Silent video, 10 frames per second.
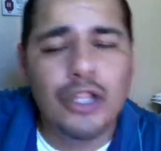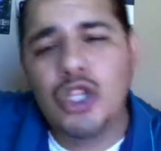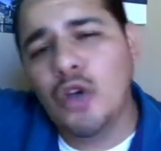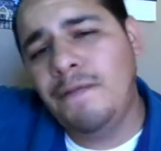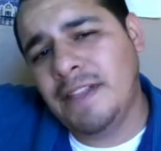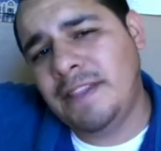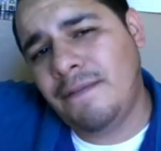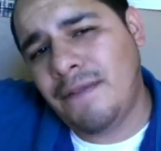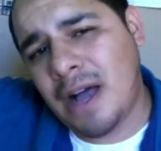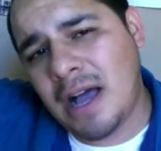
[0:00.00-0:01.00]

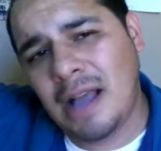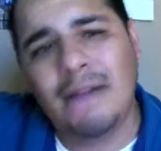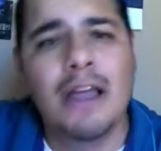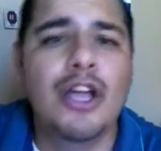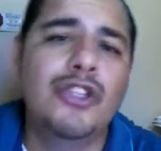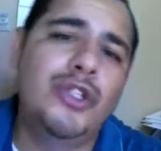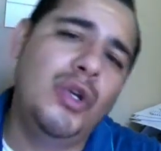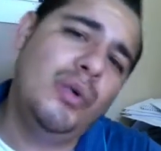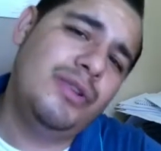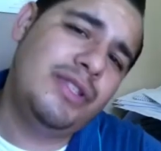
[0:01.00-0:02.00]
255,
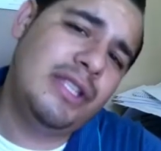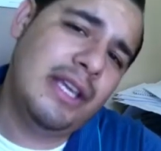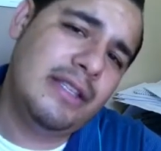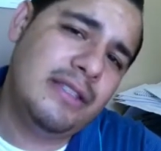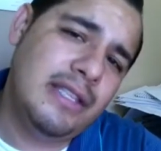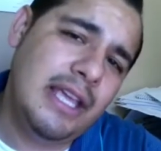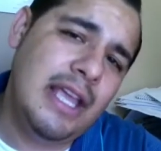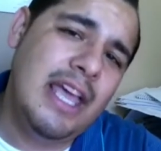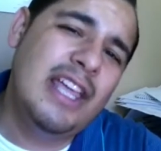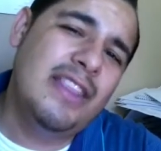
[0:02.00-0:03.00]

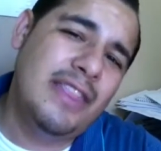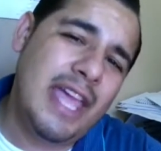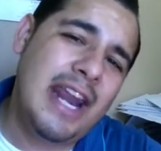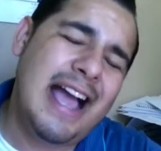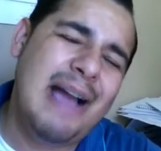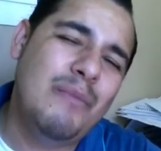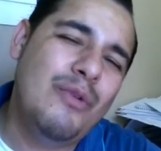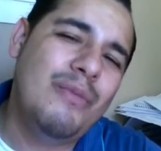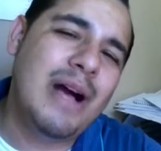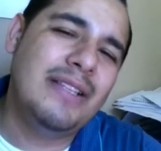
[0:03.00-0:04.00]
260. Then I
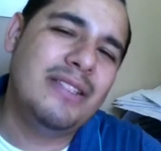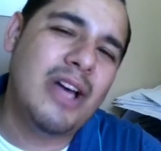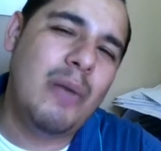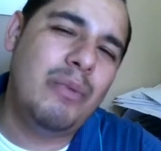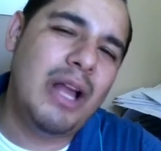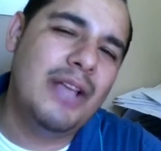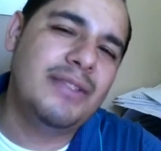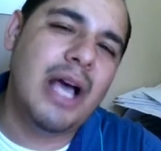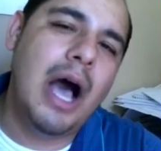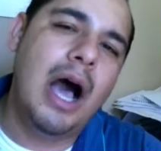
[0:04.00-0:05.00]
move my stop
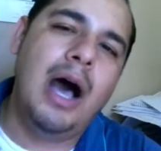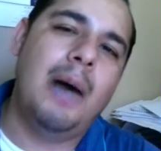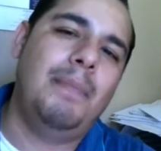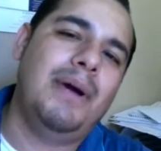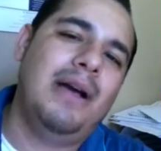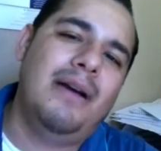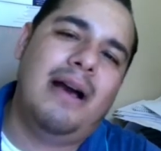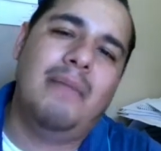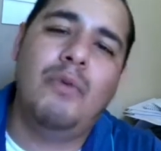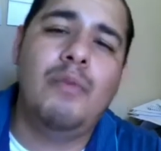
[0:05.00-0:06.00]
loss up.
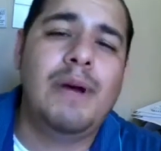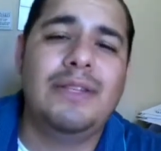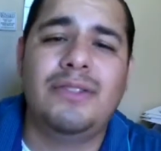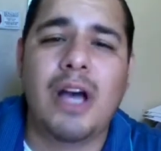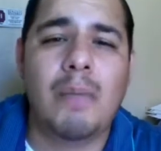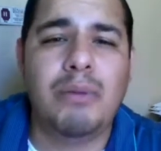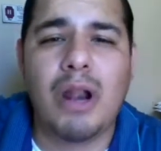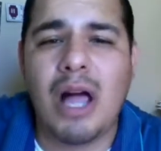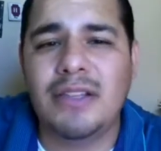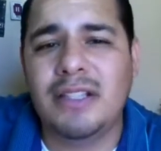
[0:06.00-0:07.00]
I move my stop
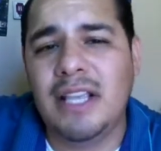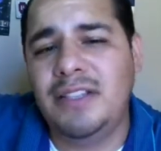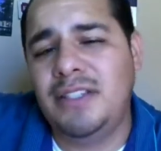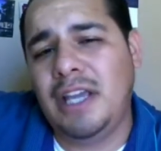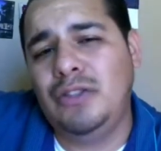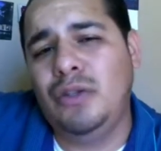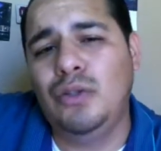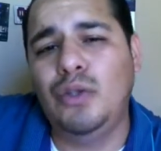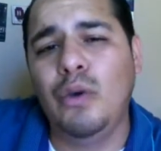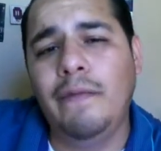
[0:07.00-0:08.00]
loss, let's say, to
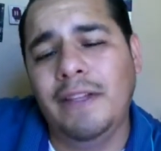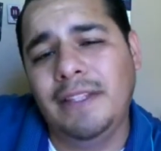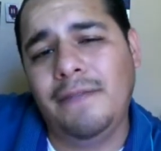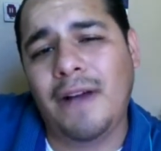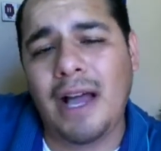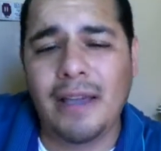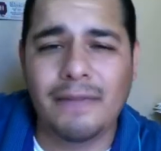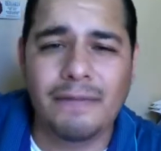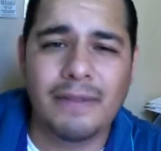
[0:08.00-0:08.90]
255.